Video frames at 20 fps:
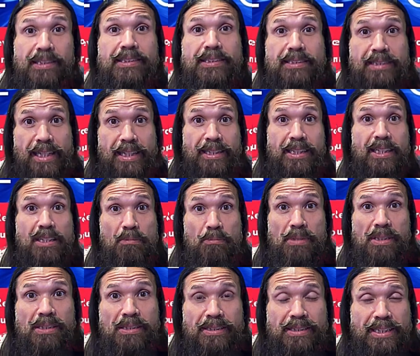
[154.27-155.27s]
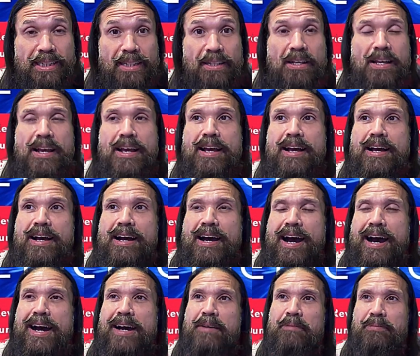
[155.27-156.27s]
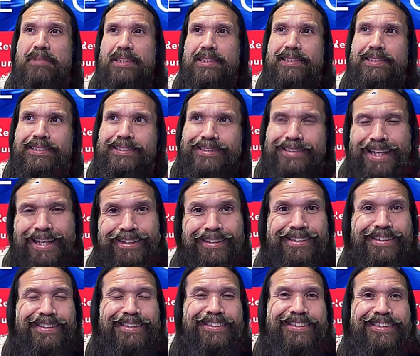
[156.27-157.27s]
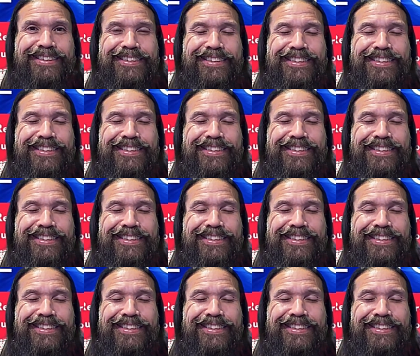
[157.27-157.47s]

psychic ability. The second